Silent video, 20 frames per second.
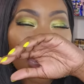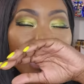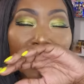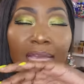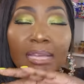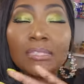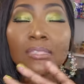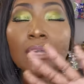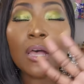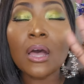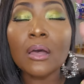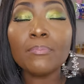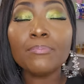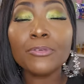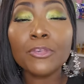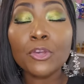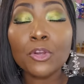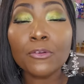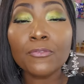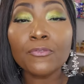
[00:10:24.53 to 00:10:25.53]
It's a
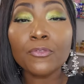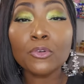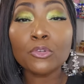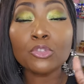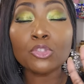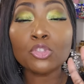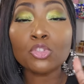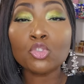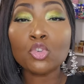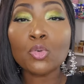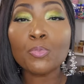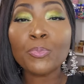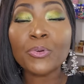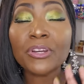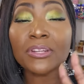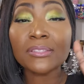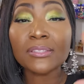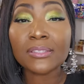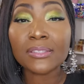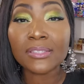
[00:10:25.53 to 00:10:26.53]
beautiful,
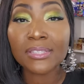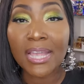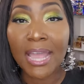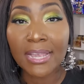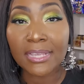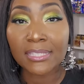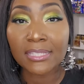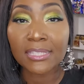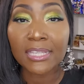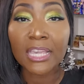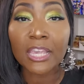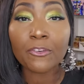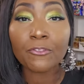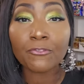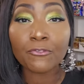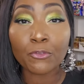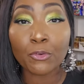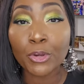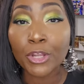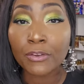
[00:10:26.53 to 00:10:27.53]
super sexy,
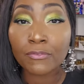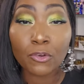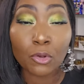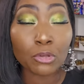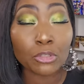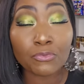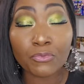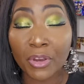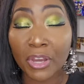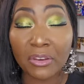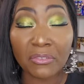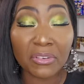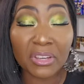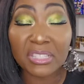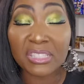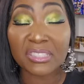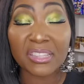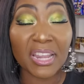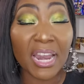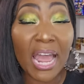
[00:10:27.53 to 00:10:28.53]
fruity rose
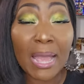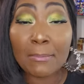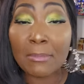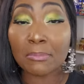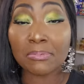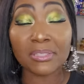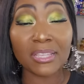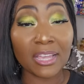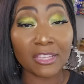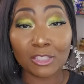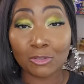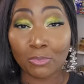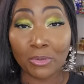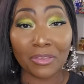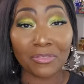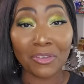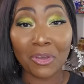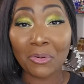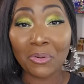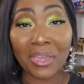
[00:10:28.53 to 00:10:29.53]
fragrance that I'm obsessed
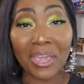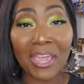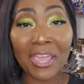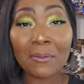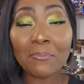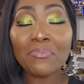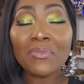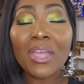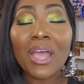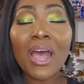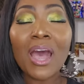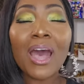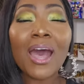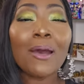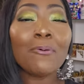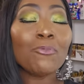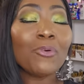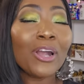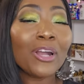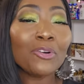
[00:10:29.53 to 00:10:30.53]
with, okay?
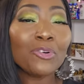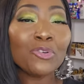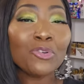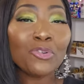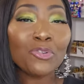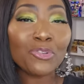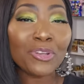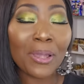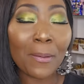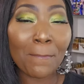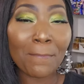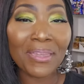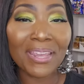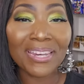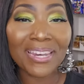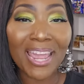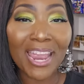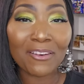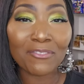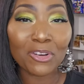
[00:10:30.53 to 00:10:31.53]
Amouroud
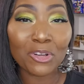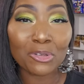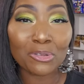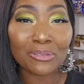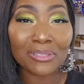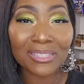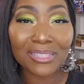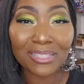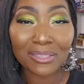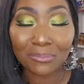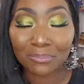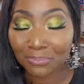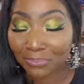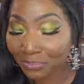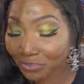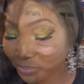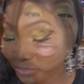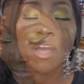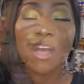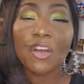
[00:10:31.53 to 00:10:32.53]
Midnight Rose.
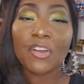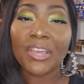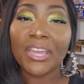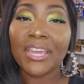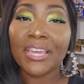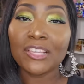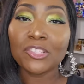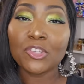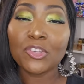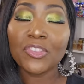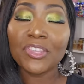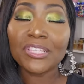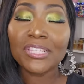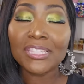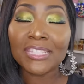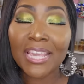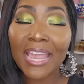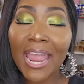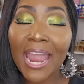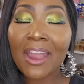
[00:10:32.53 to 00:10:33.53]
Okay, so this
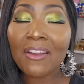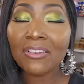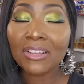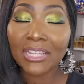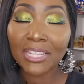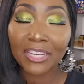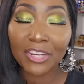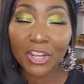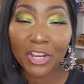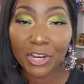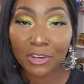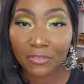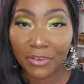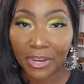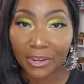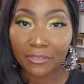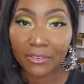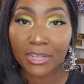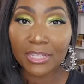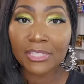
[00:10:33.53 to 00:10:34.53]
is Carolina
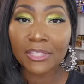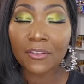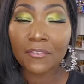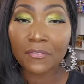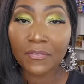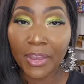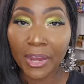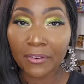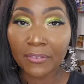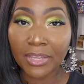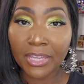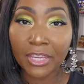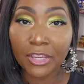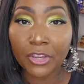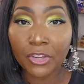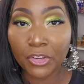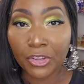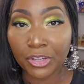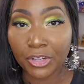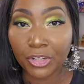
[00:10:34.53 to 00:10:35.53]
Herrera's Very
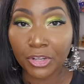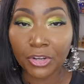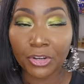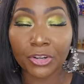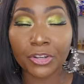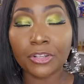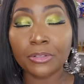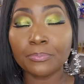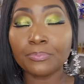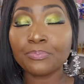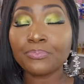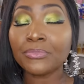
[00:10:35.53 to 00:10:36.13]
Good Girl.